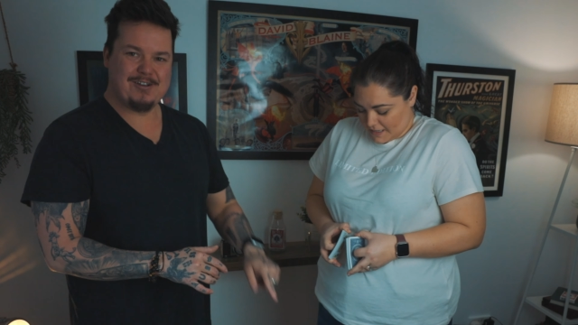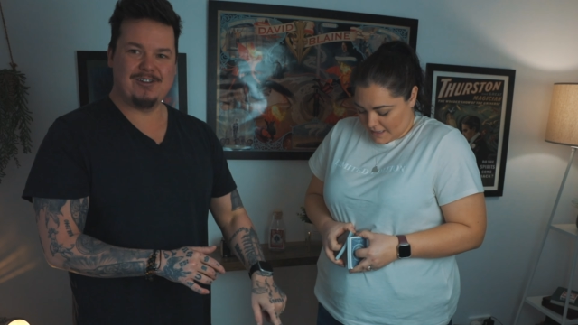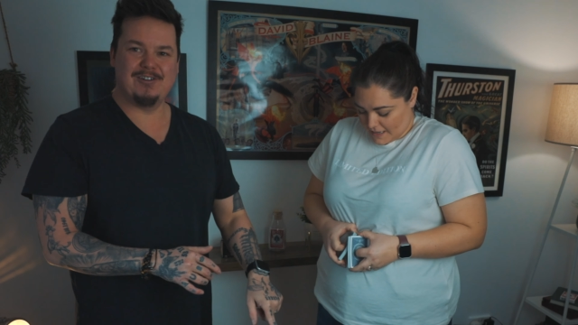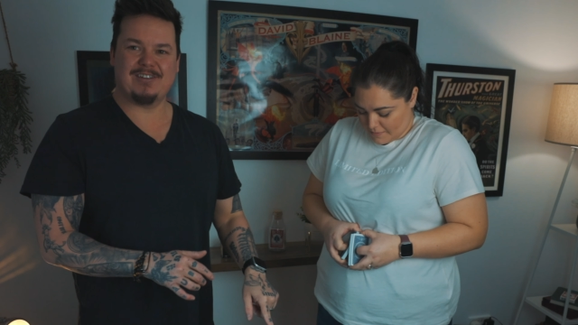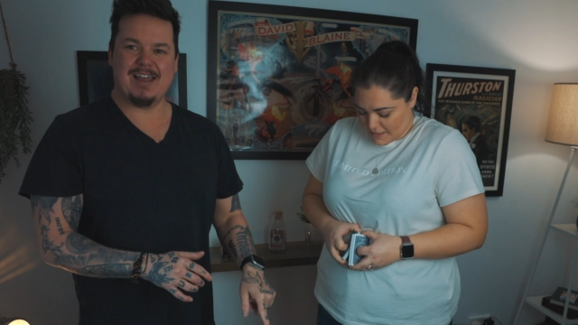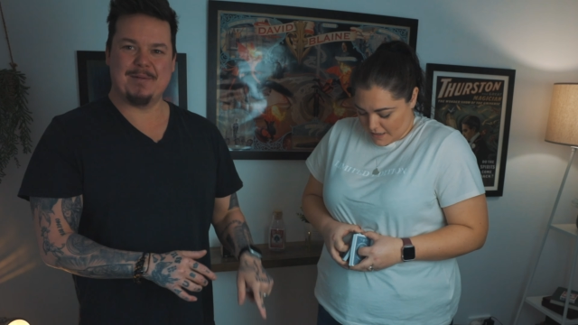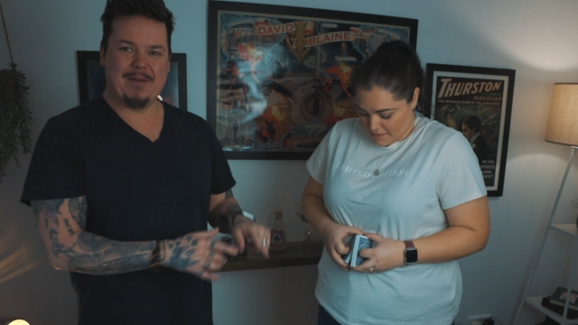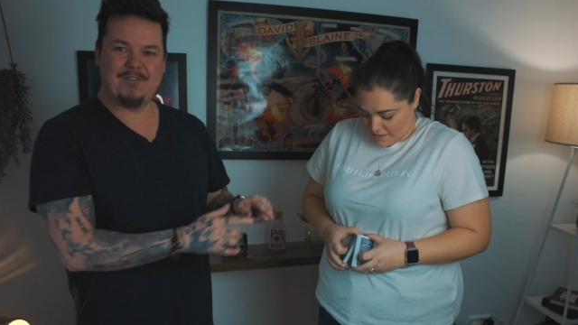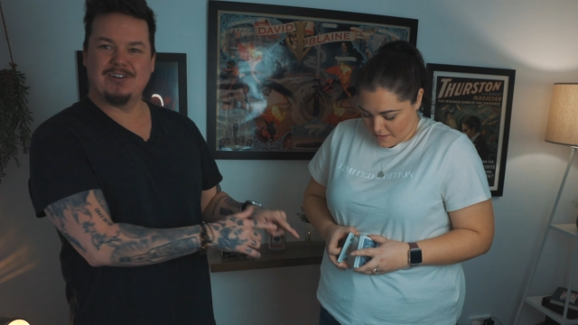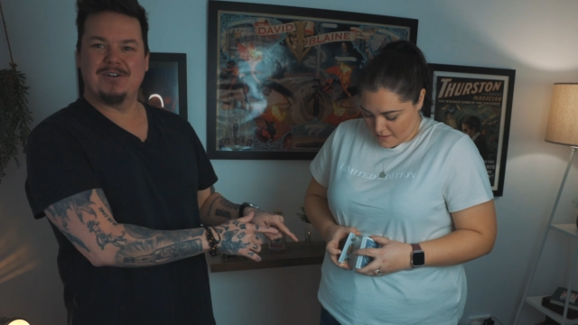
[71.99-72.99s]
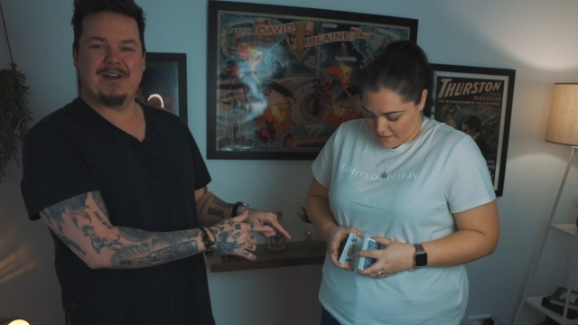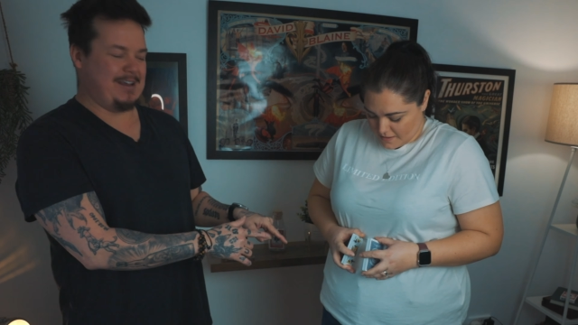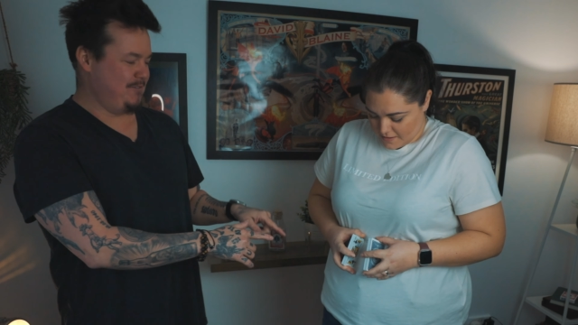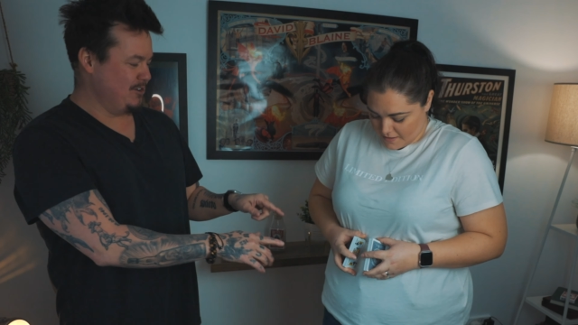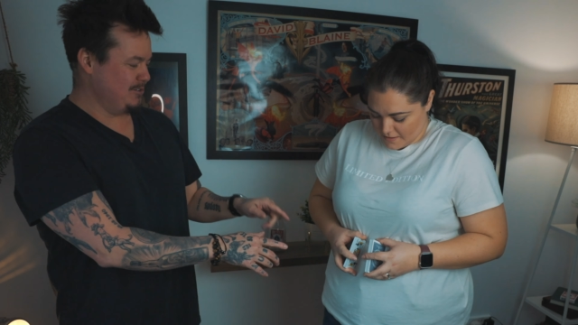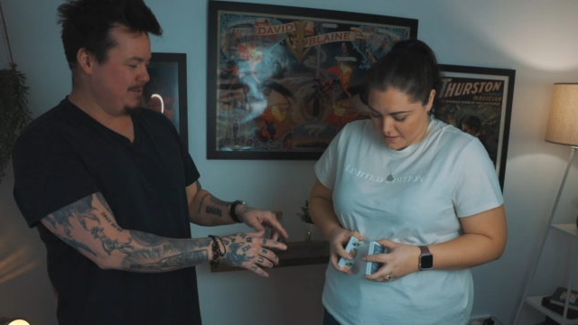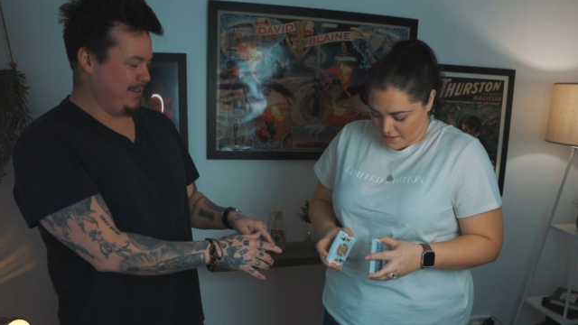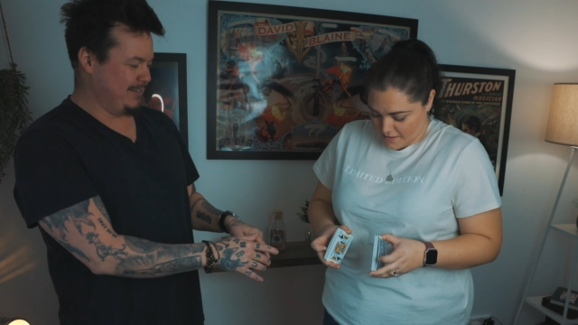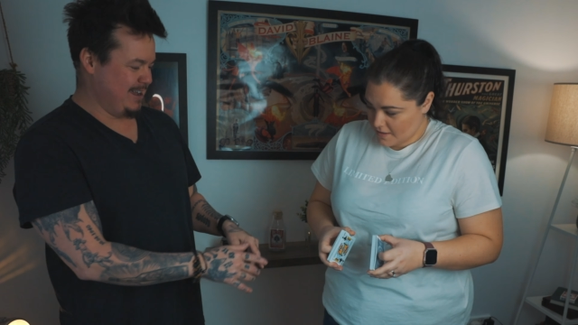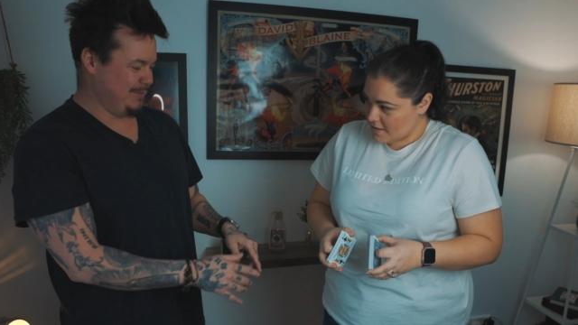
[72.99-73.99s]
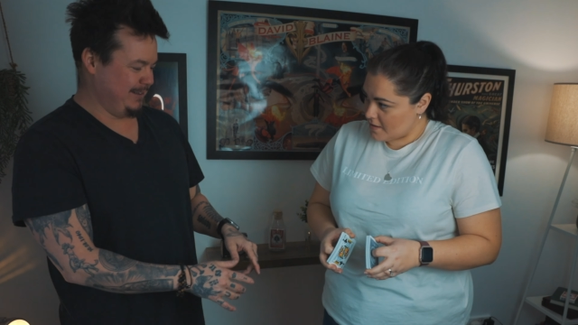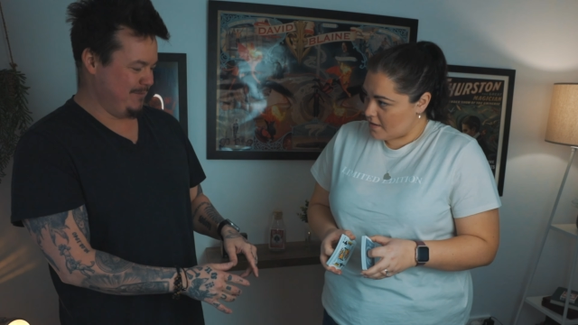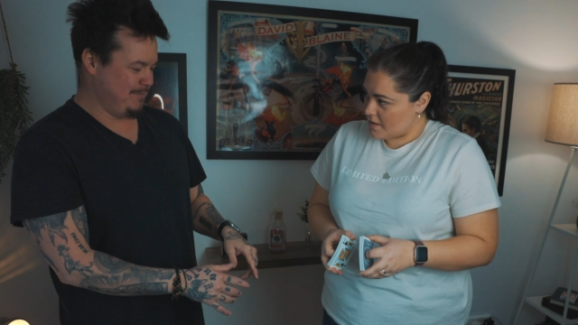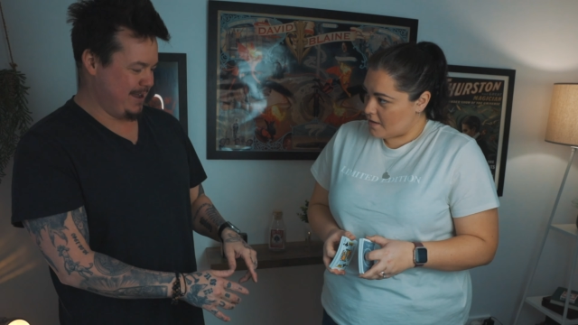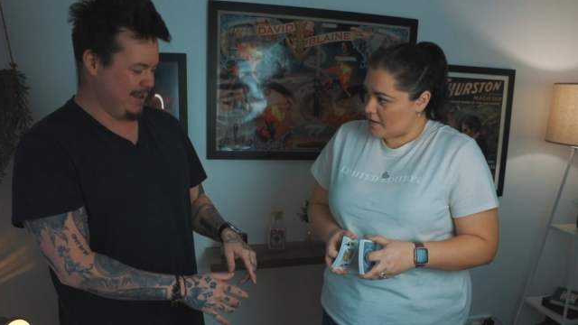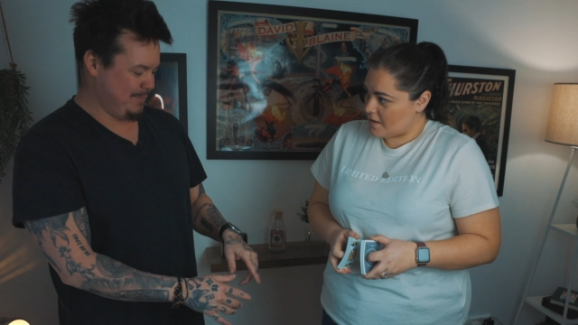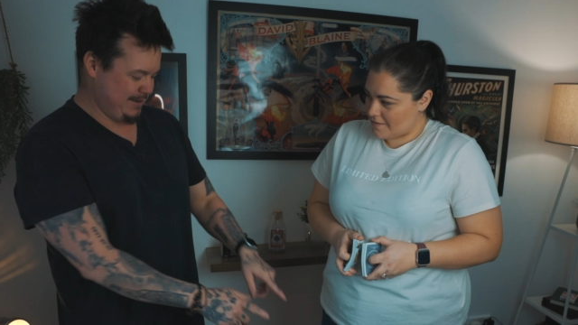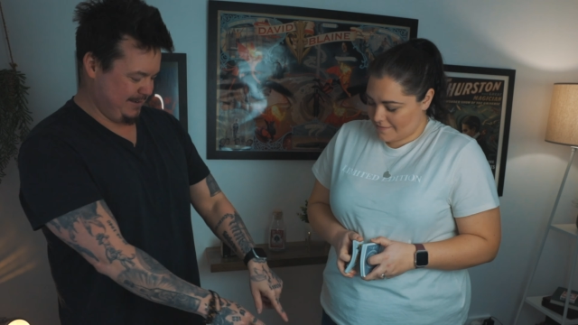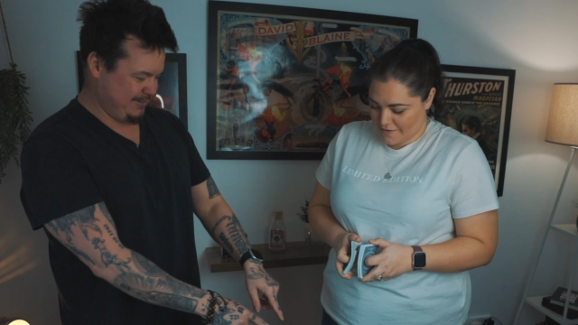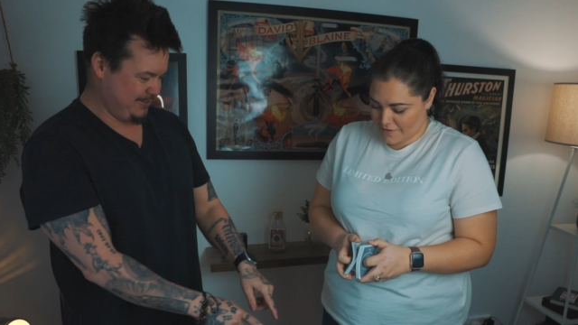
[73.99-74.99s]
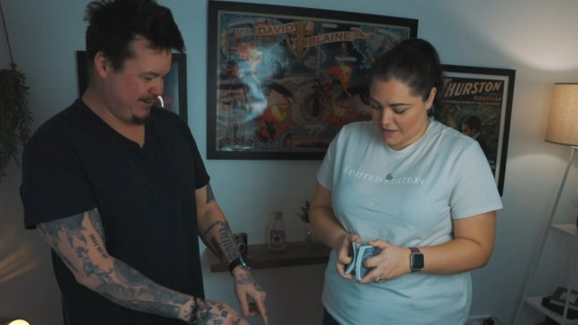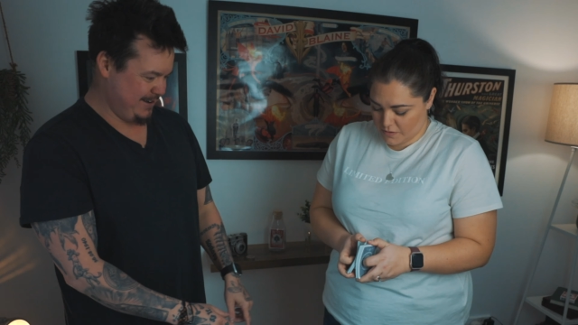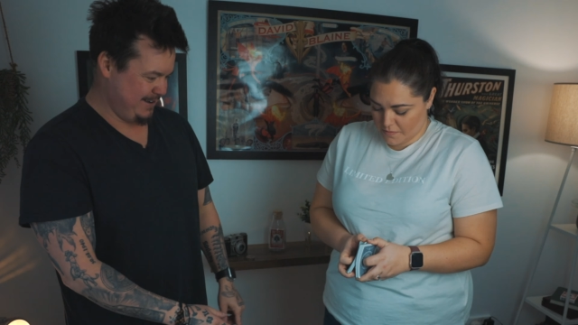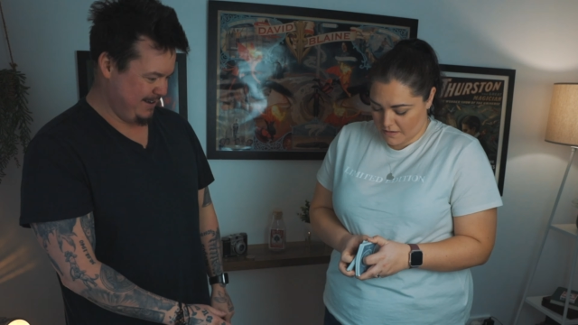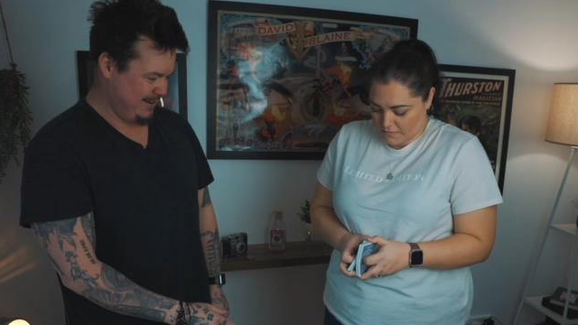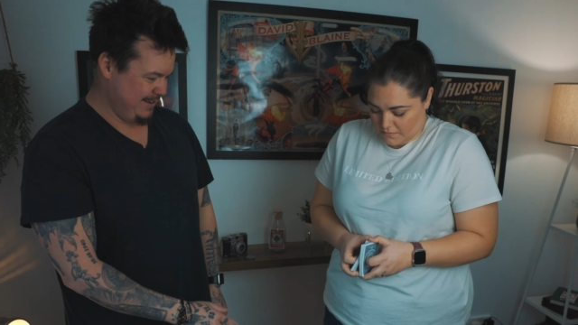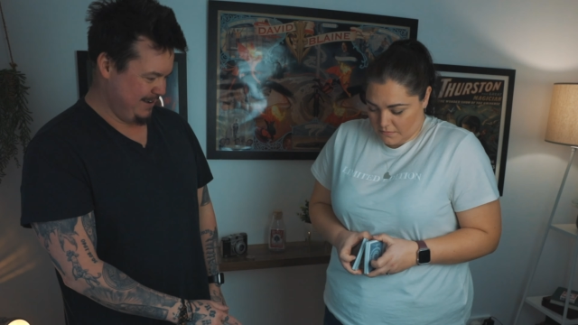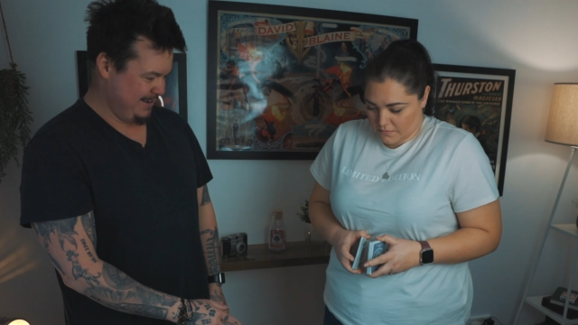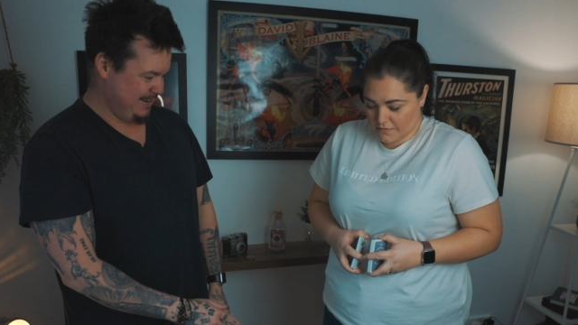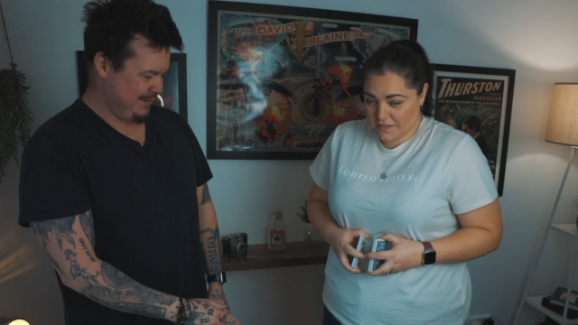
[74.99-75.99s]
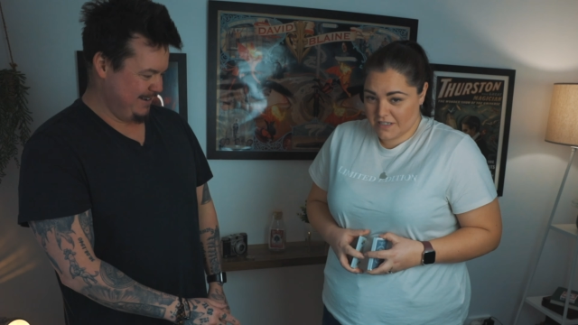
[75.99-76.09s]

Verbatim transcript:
Speaker 1: you can use the table. If you can do it, if you can do it at the table, even better. But if
Speaker 2: I can do it that, well,